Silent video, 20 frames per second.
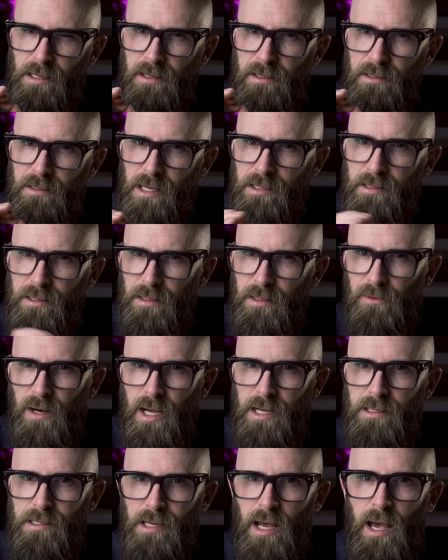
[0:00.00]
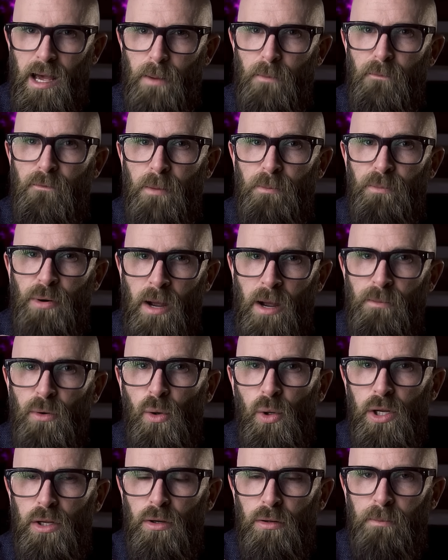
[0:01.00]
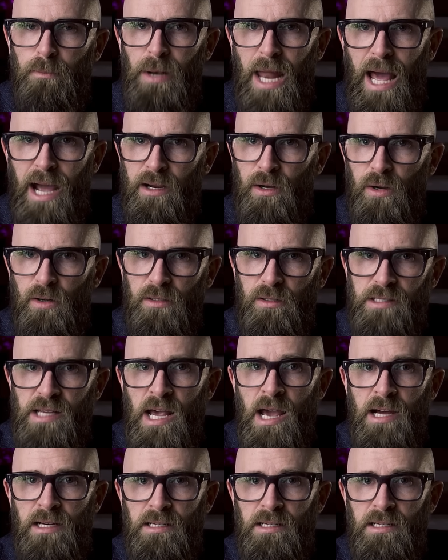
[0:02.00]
at just the right time for primordial black holes